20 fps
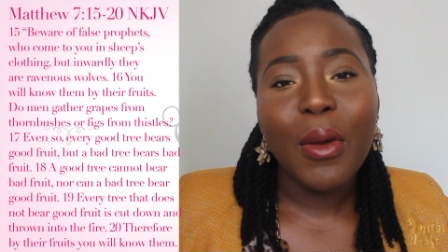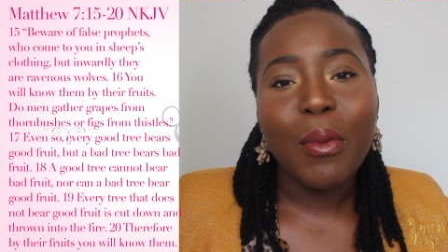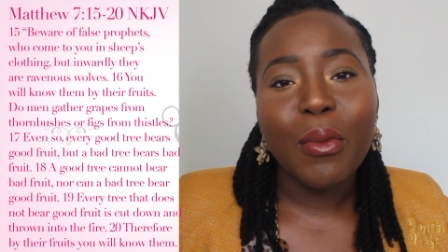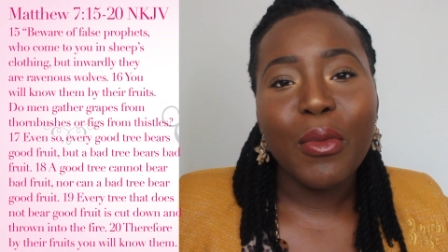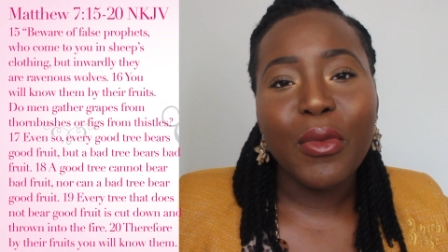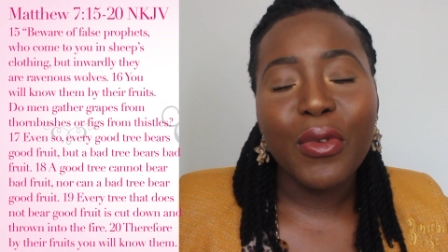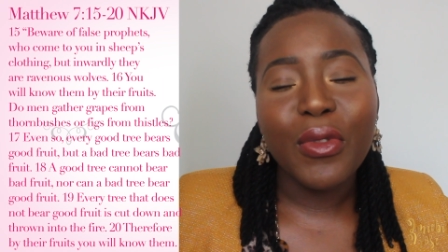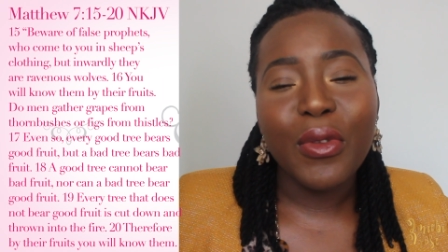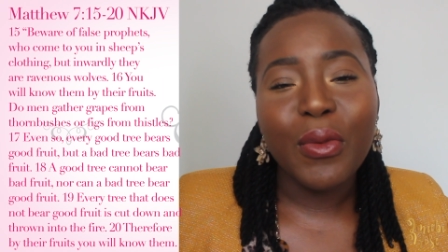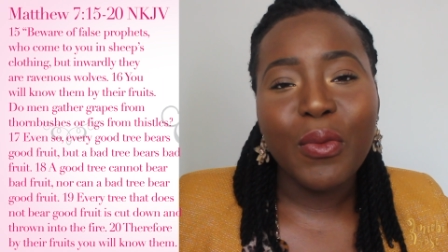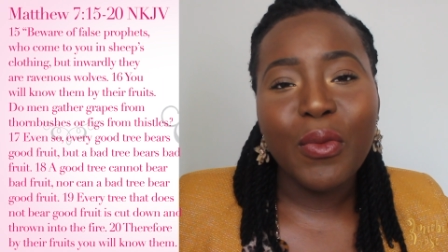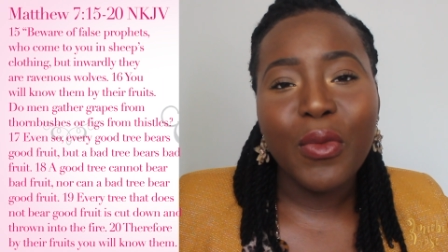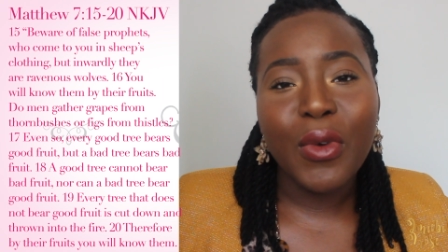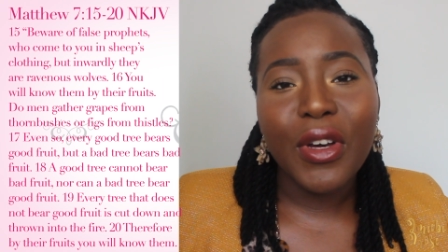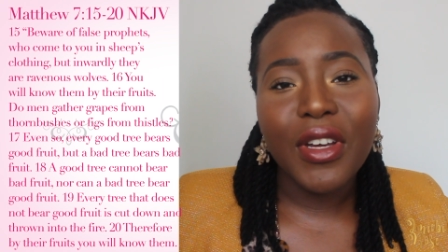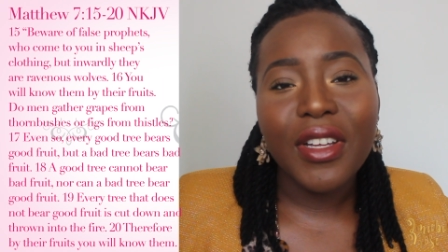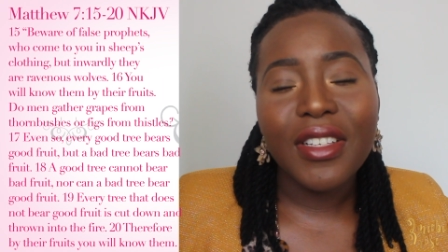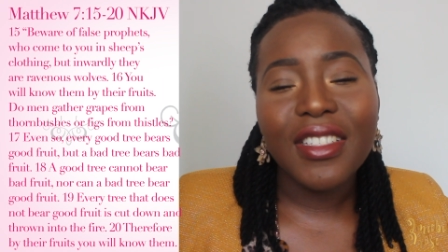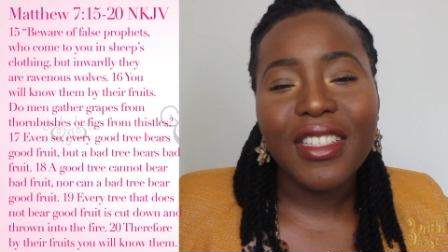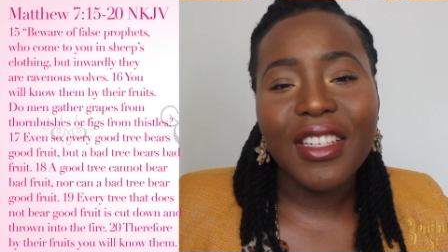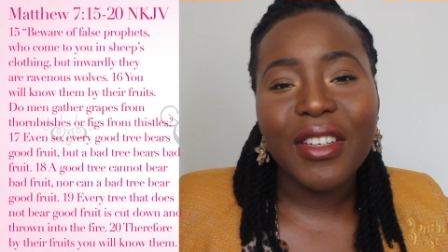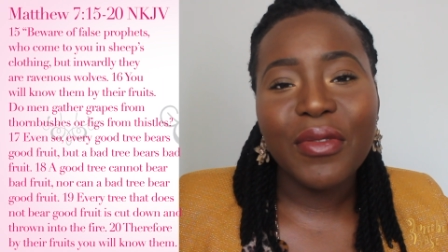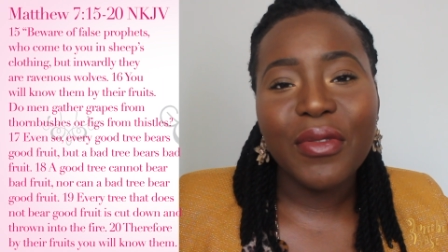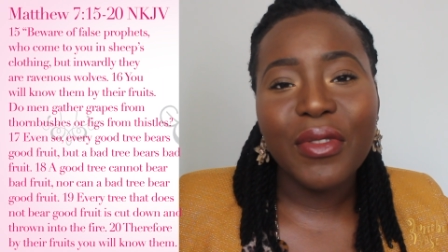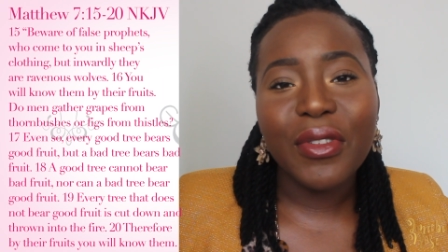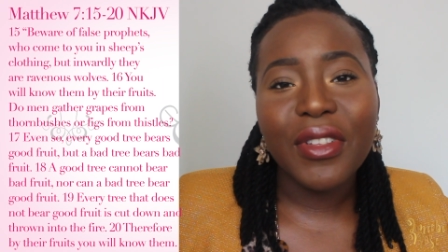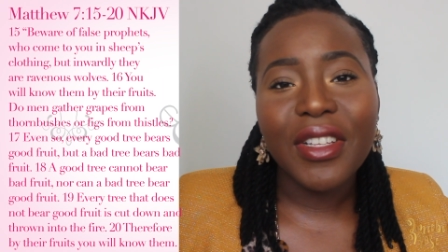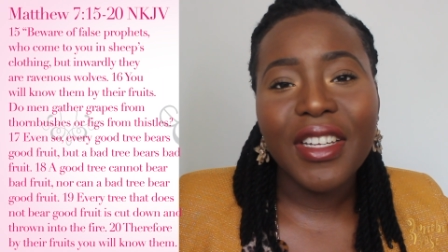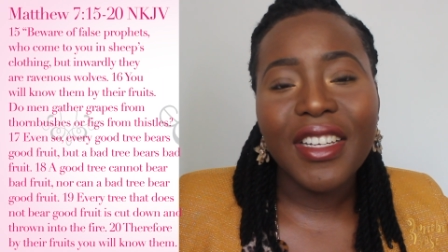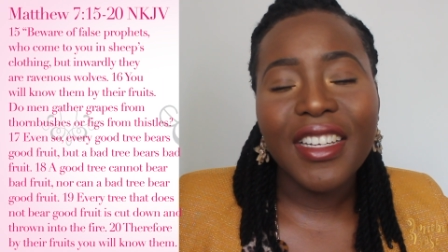more than words, and I
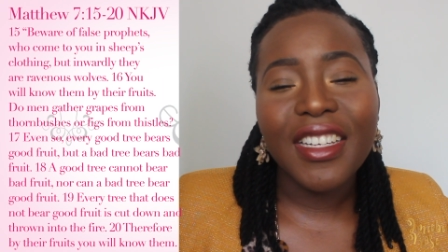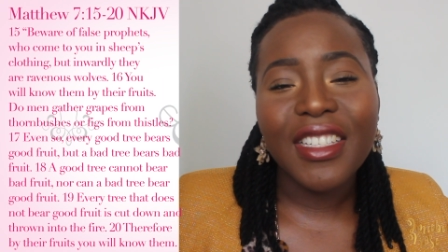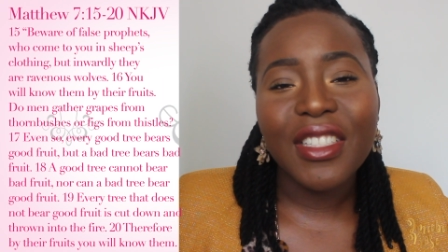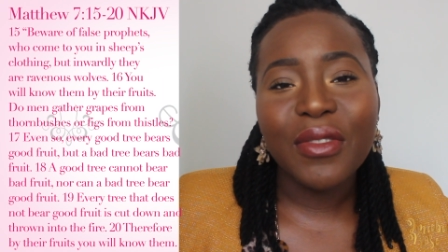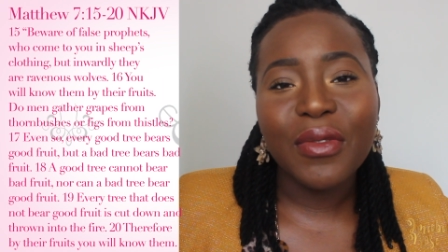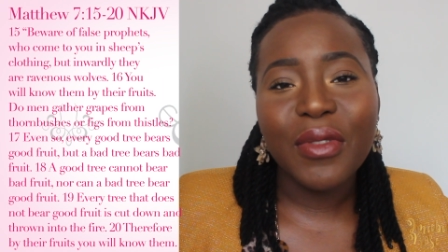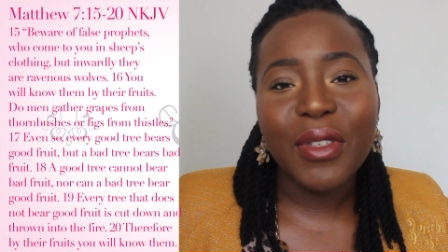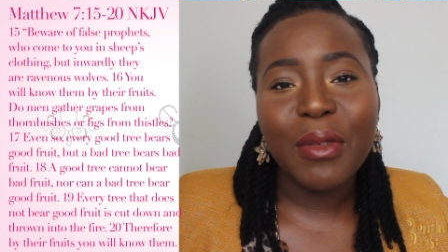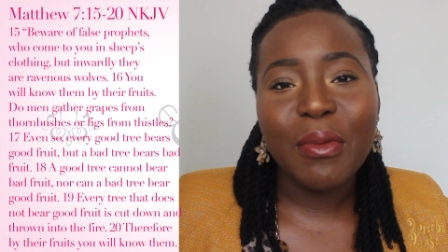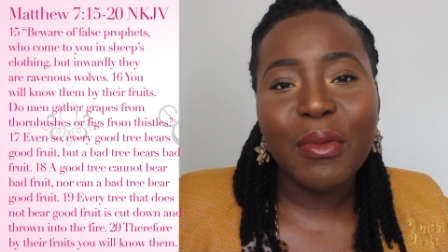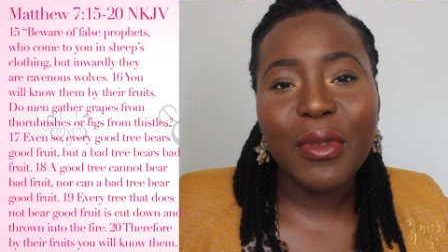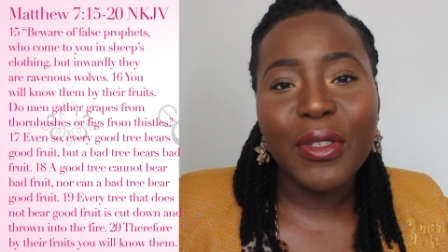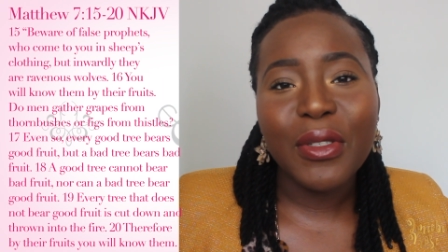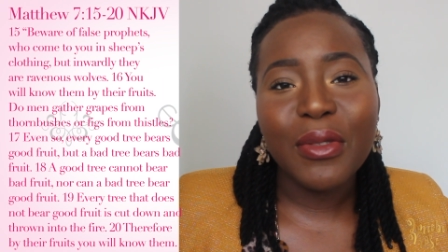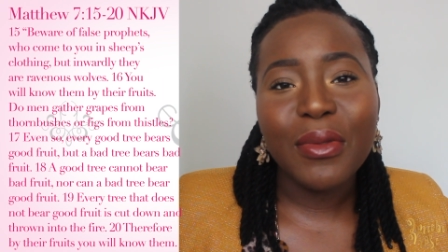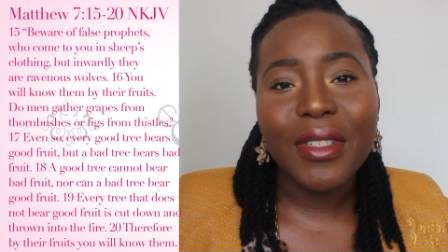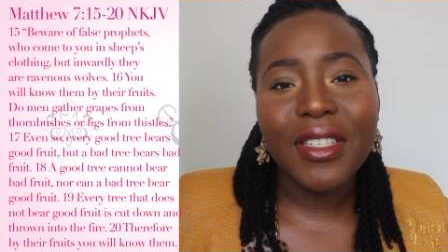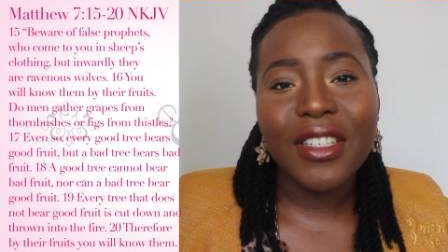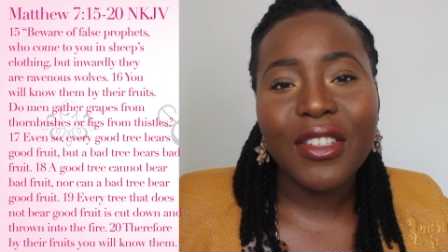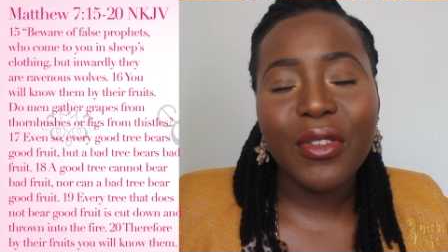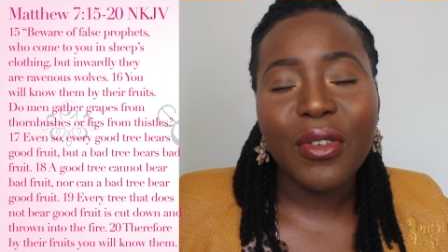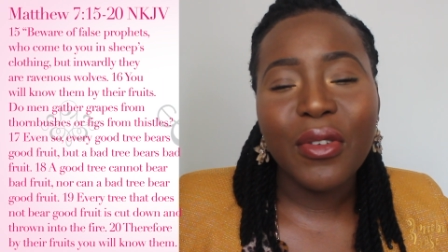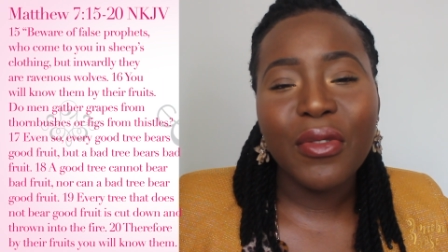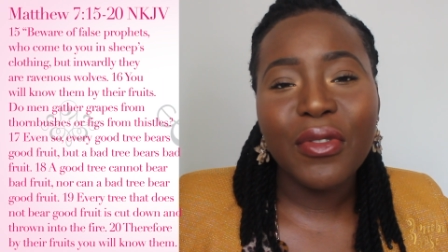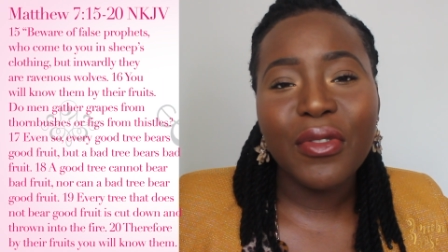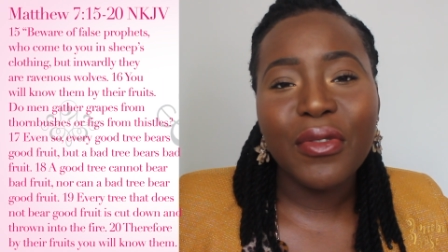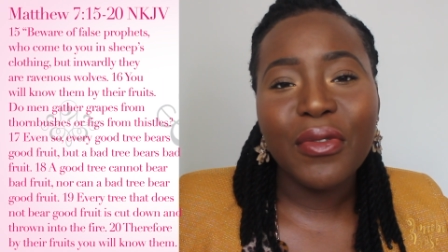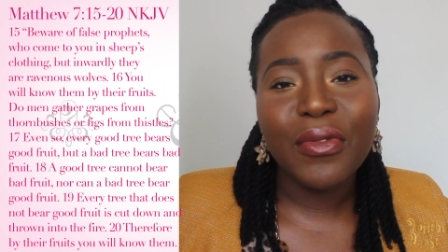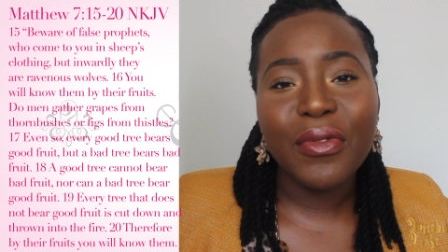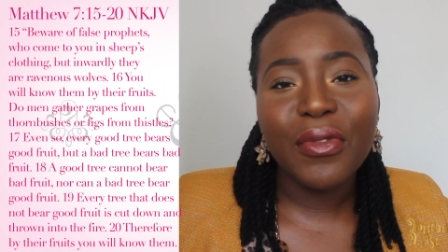feel like as females we can
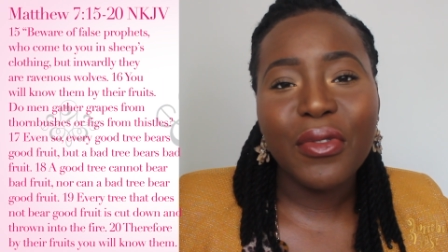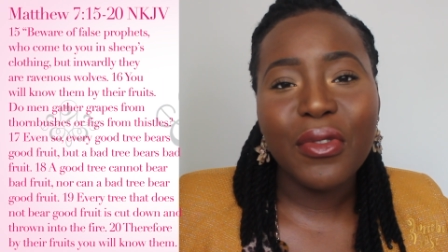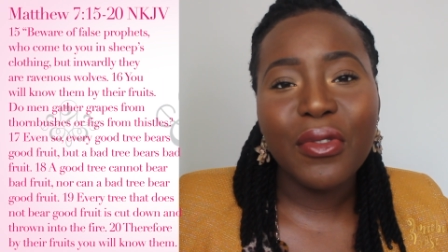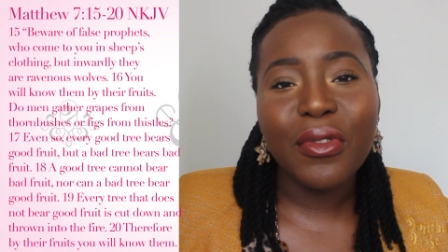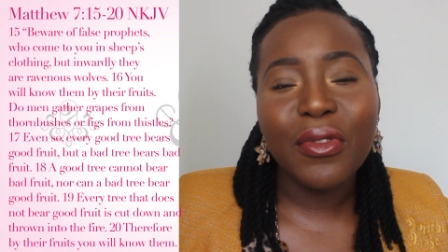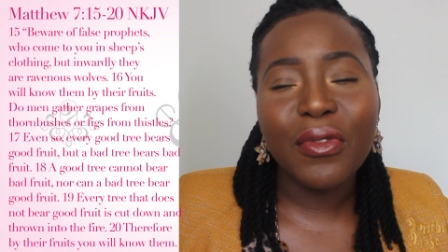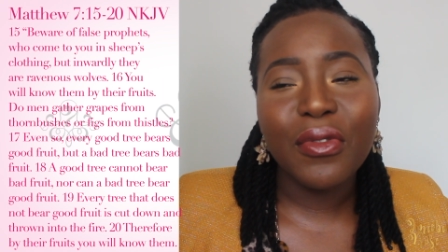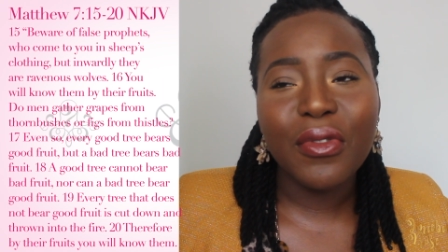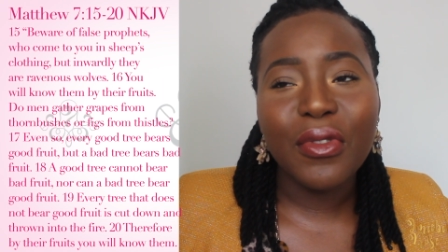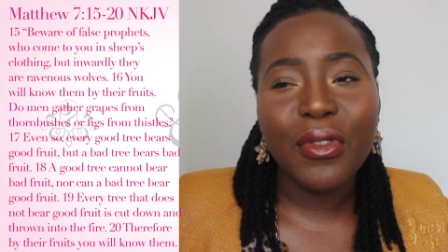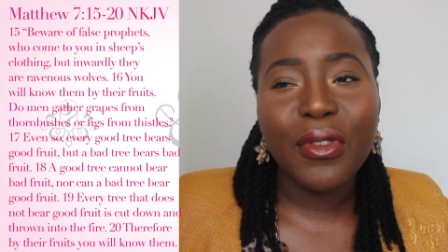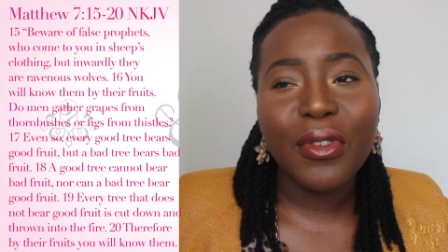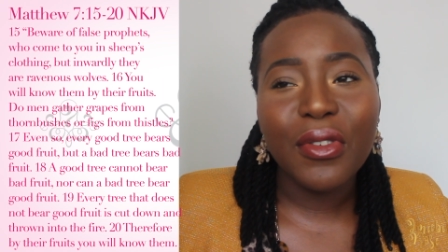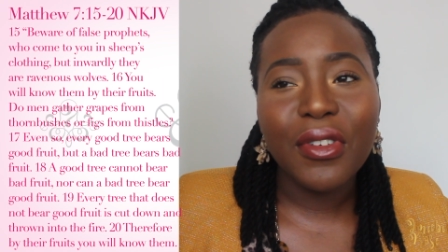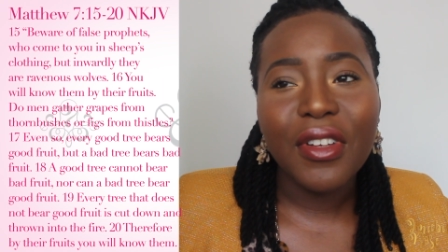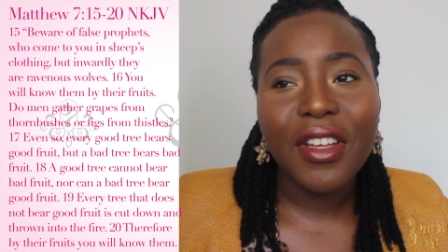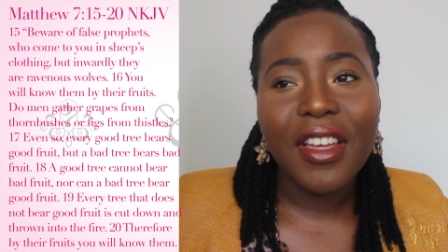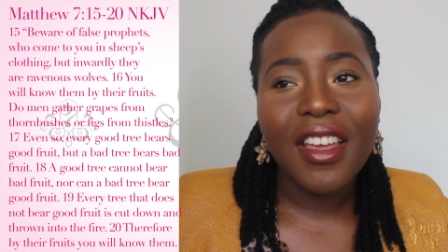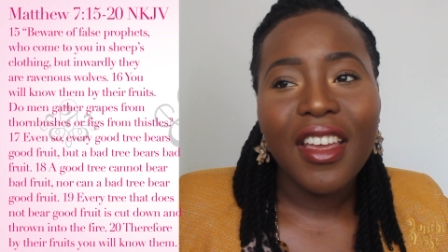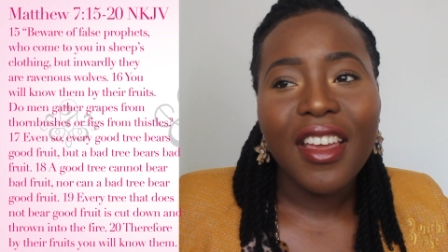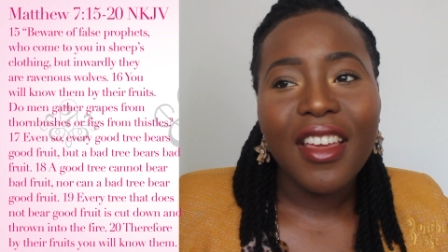often fall for